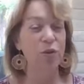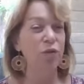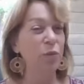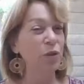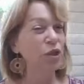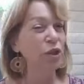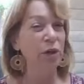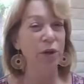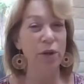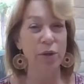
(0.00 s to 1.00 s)
You've been
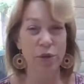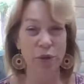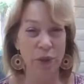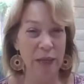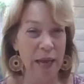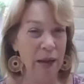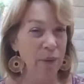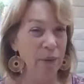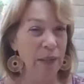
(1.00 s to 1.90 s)
sharing your journey out